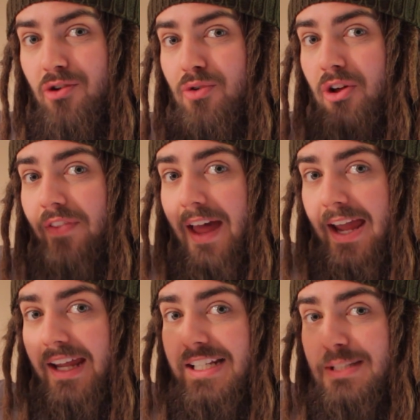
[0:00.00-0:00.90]
rotten
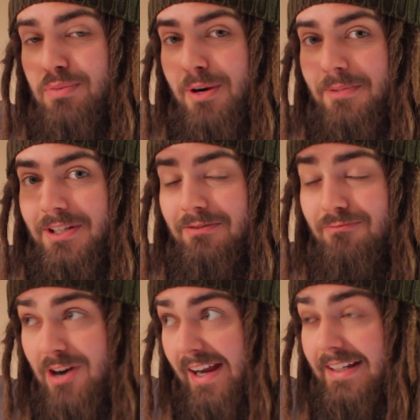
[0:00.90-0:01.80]
eggs probably
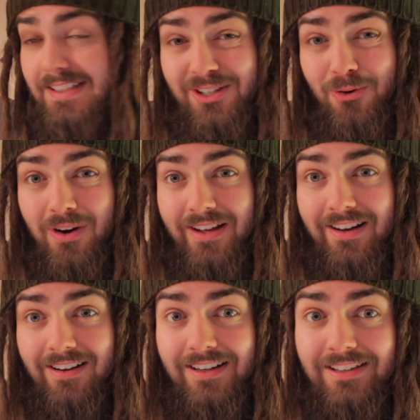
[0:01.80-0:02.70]
ranks quite
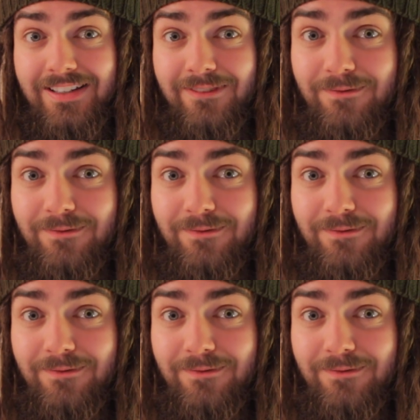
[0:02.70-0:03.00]
highly.